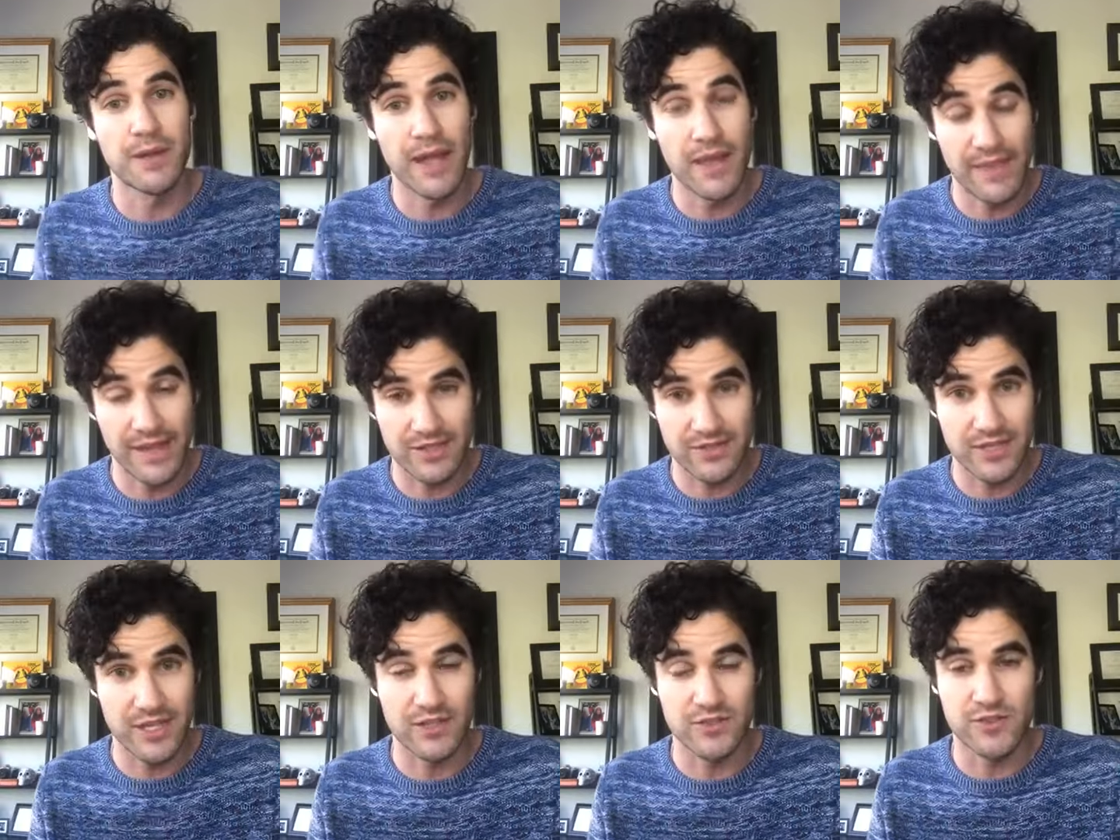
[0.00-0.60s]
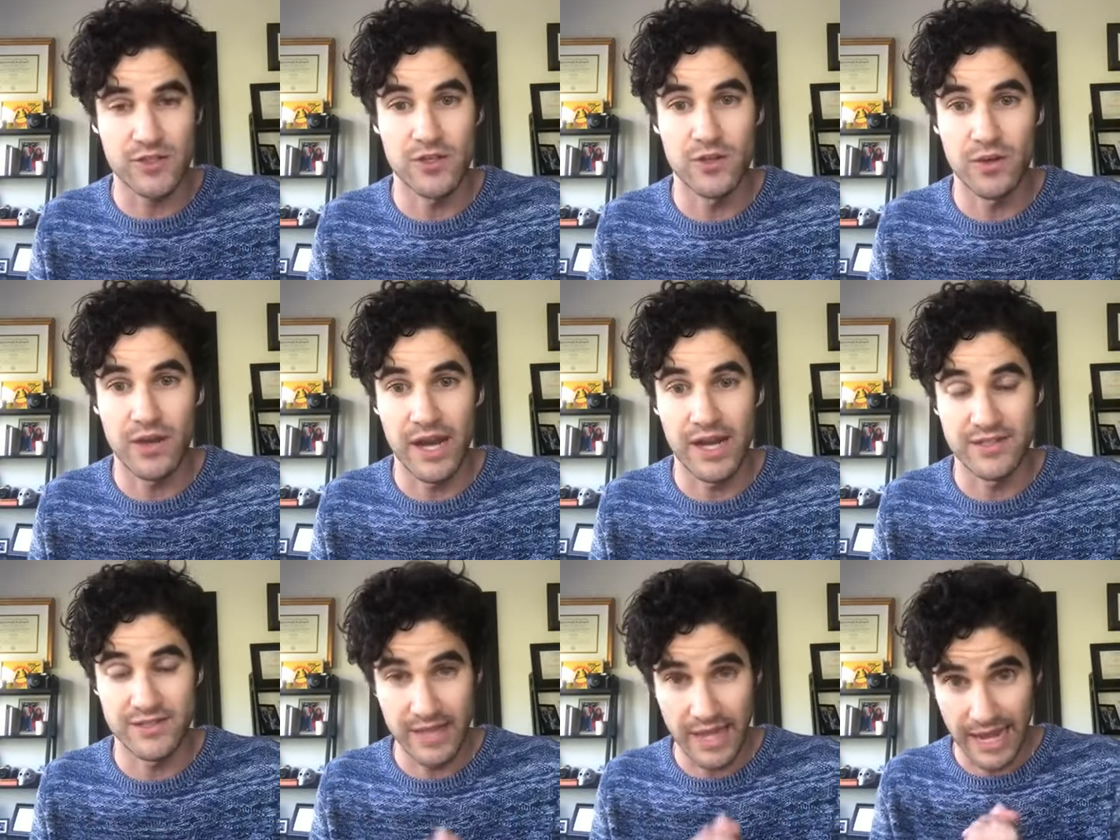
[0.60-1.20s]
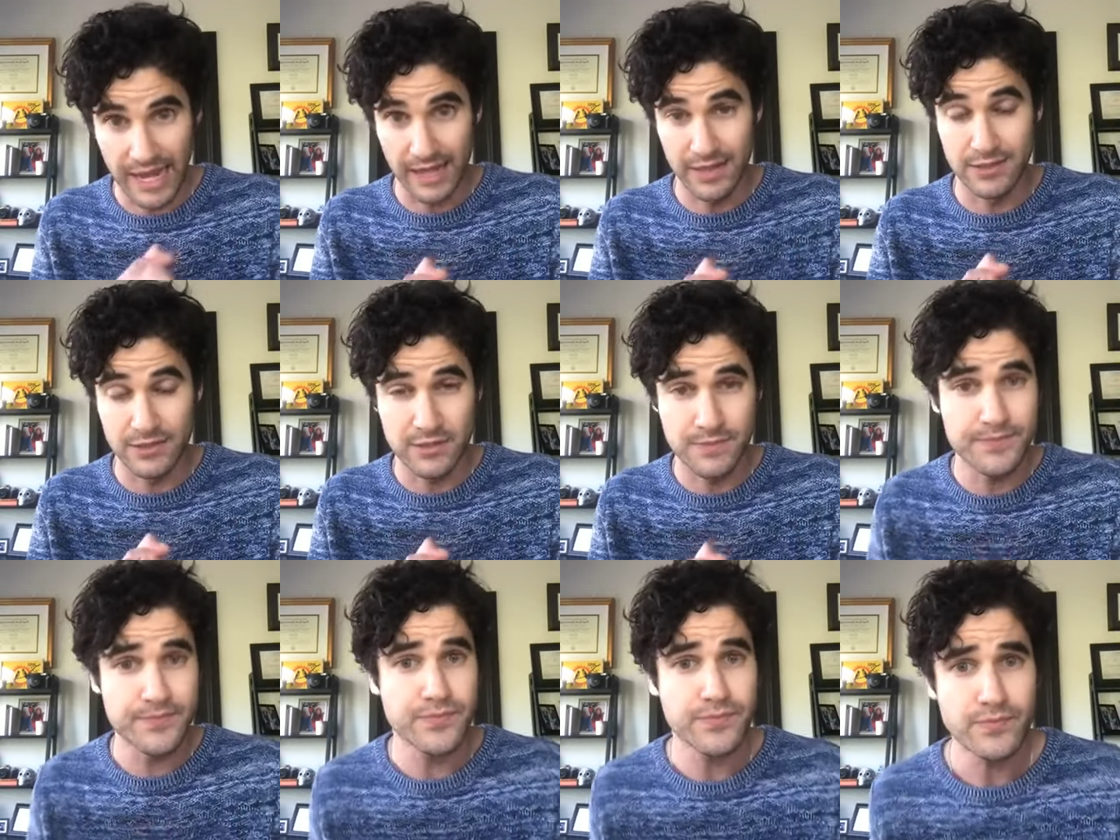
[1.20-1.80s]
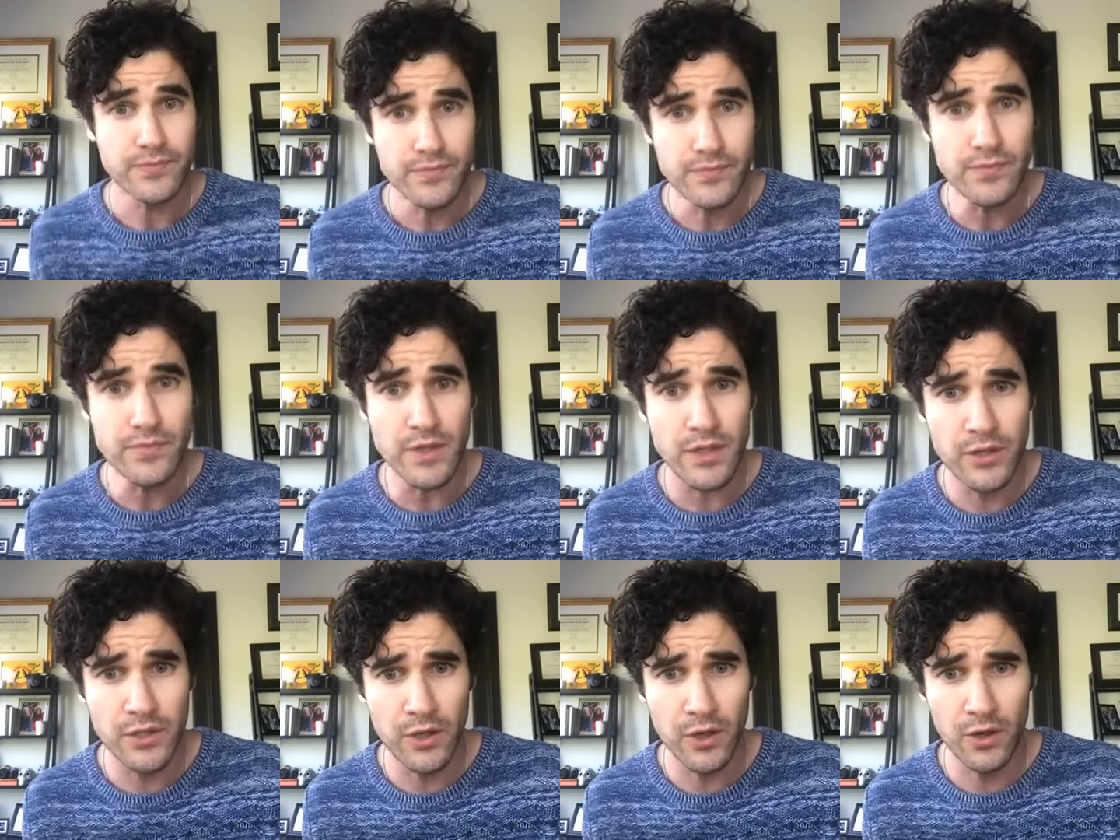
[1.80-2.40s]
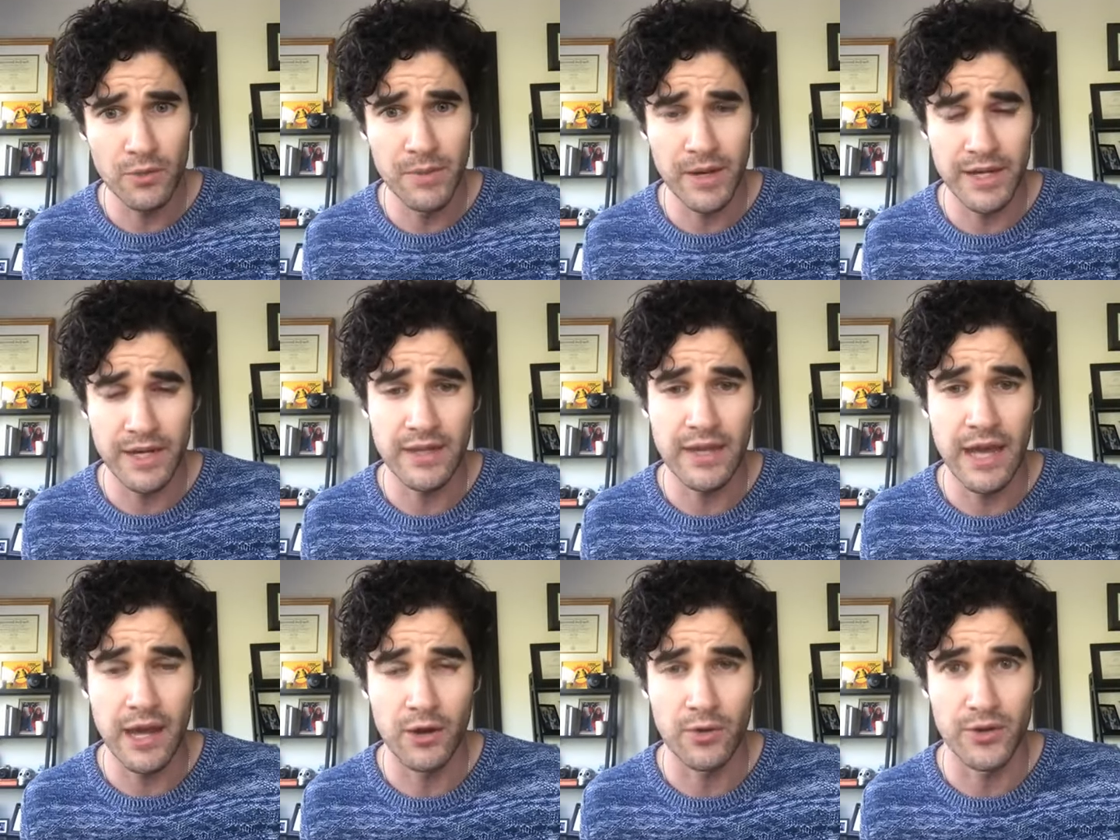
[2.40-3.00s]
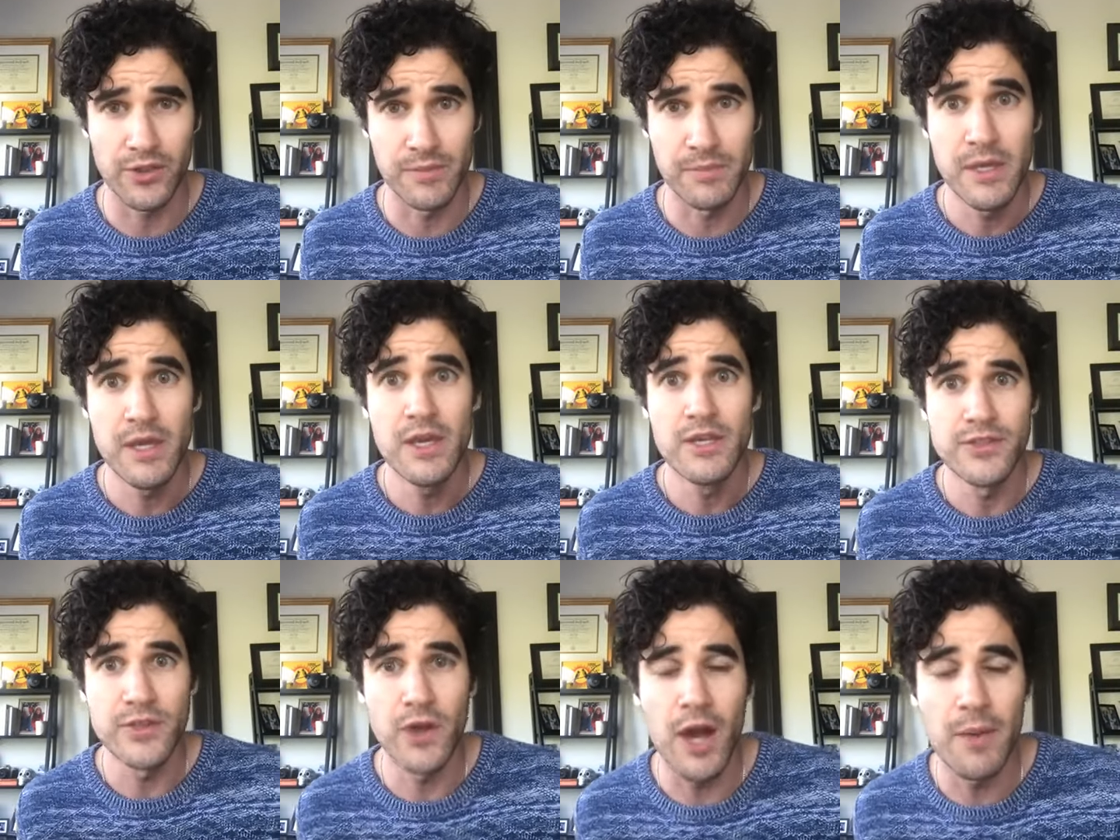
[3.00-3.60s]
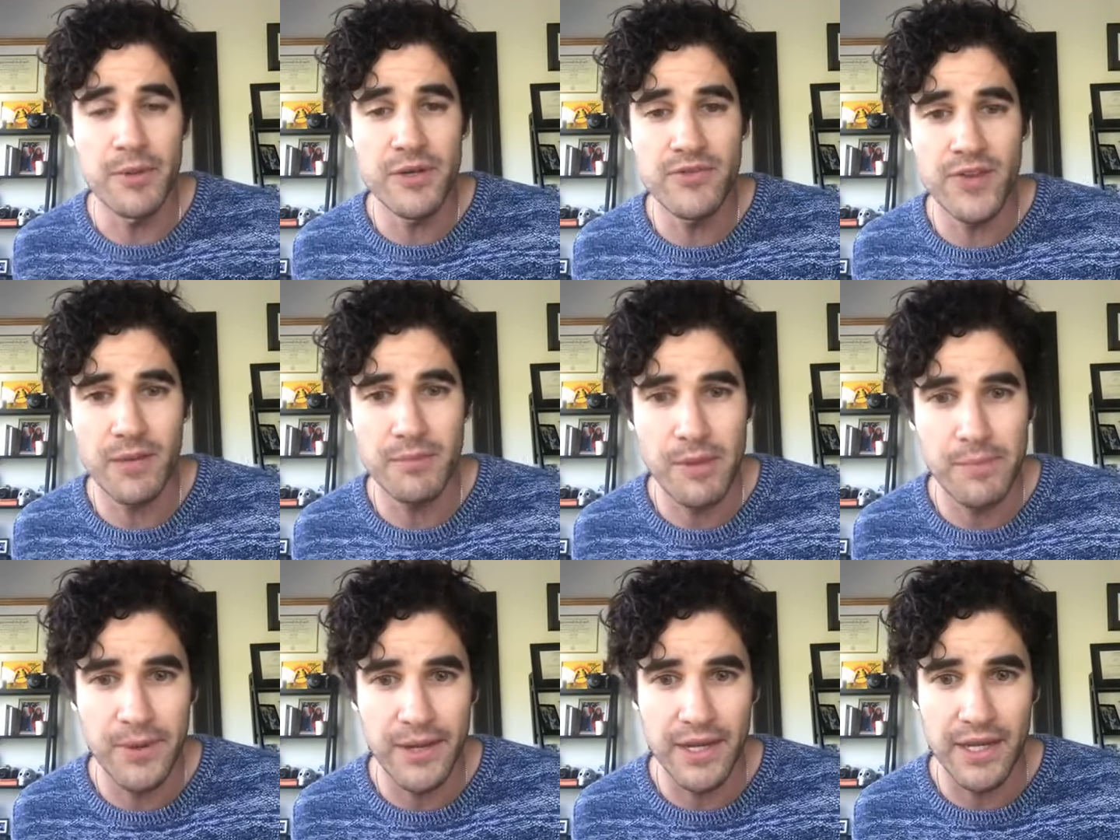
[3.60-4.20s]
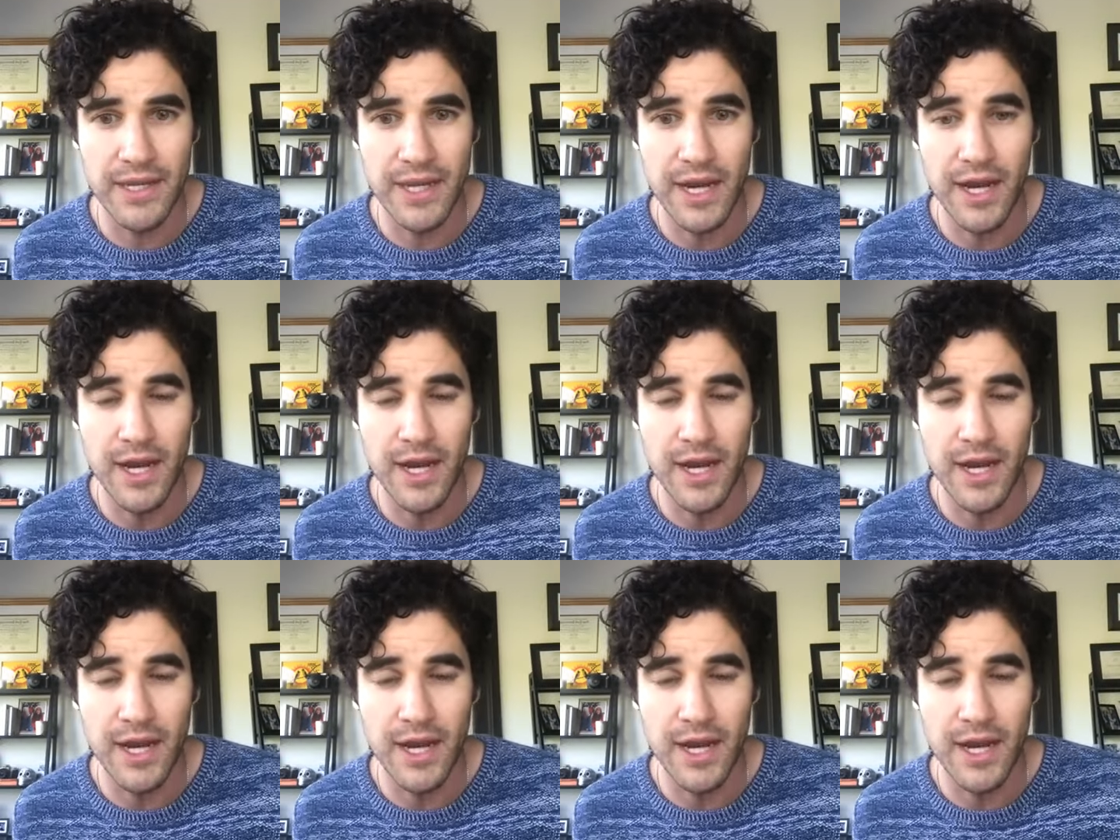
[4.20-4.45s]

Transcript: And that's thanks to you guys and the almighty algorithm. So I'm going to invite my buddy